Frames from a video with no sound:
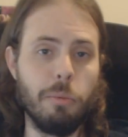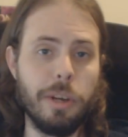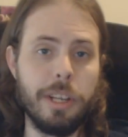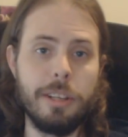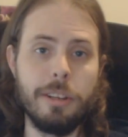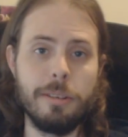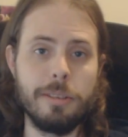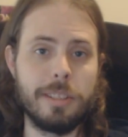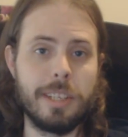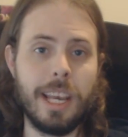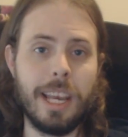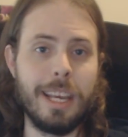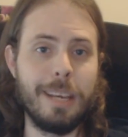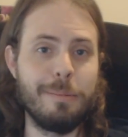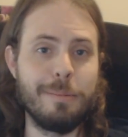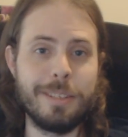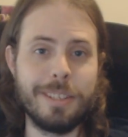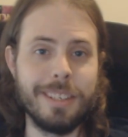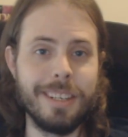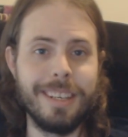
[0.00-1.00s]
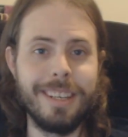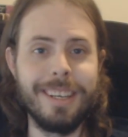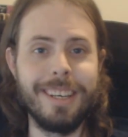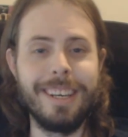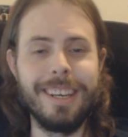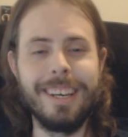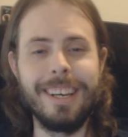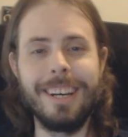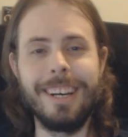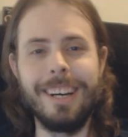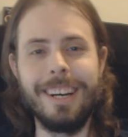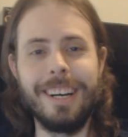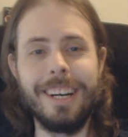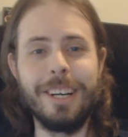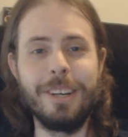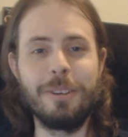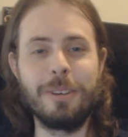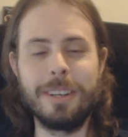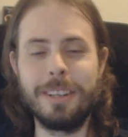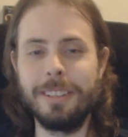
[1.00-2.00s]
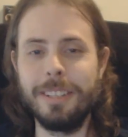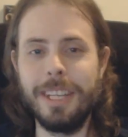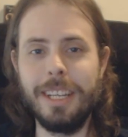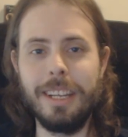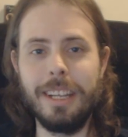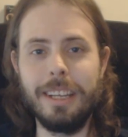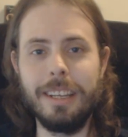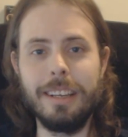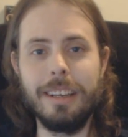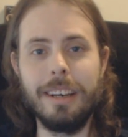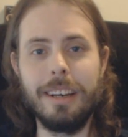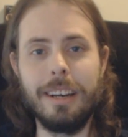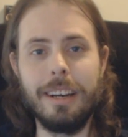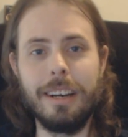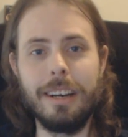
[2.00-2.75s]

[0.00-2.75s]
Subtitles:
Windows games or deleting